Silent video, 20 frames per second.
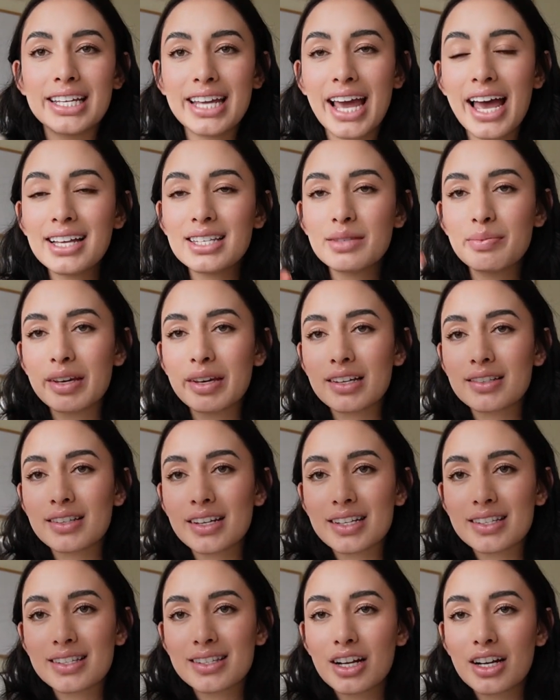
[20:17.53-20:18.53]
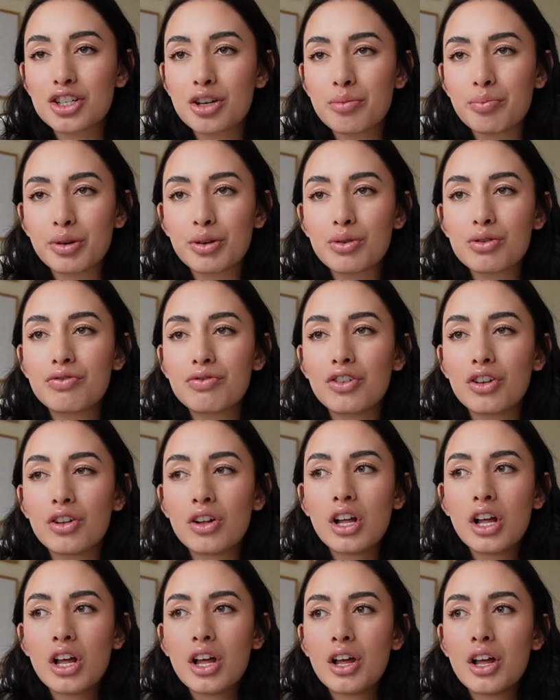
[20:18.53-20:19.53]
Yes, because it is such a beautiful
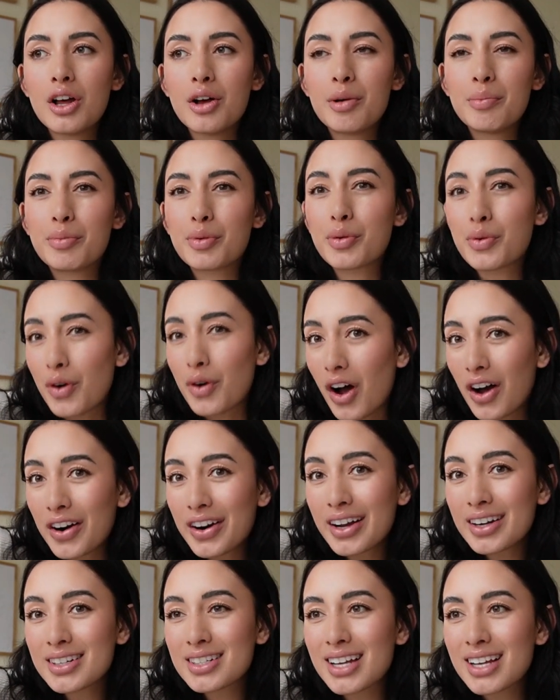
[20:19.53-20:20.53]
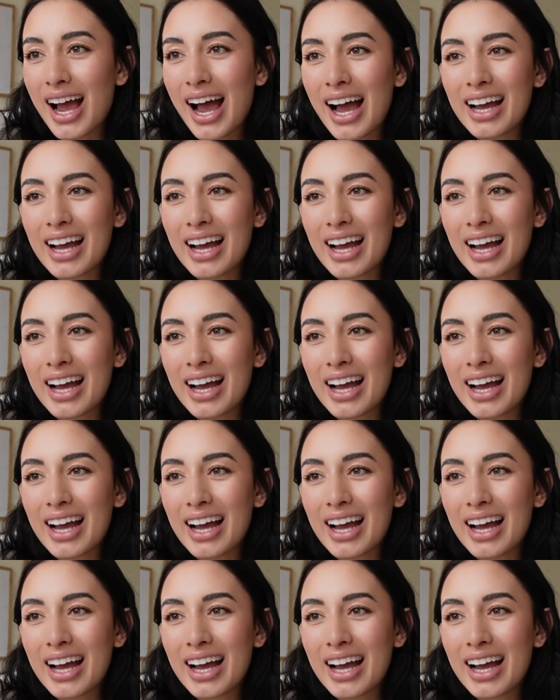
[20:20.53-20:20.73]
product.